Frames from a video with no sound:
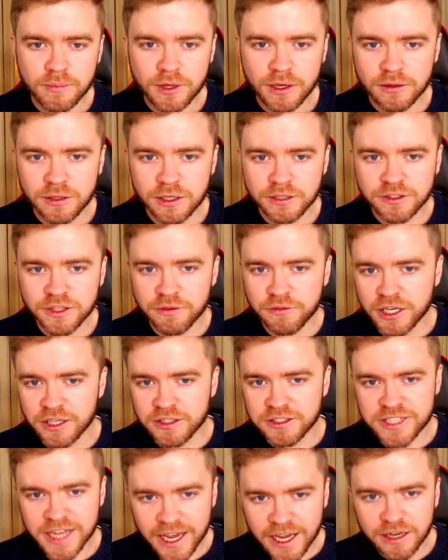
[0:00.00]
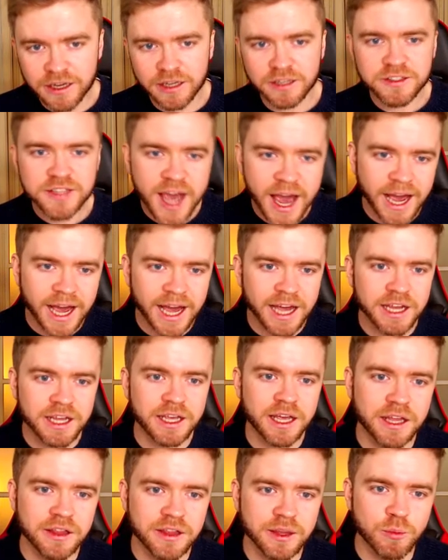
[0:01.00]
Let's give it a date, a tag,
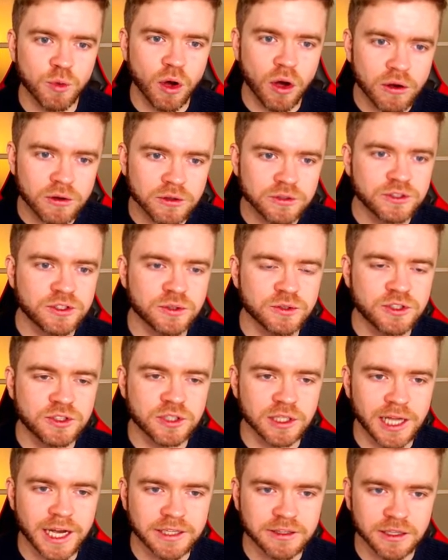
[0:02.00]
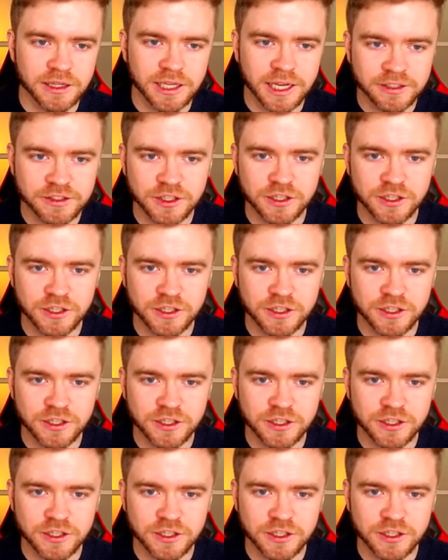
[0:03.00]
and then we'll also select the lesson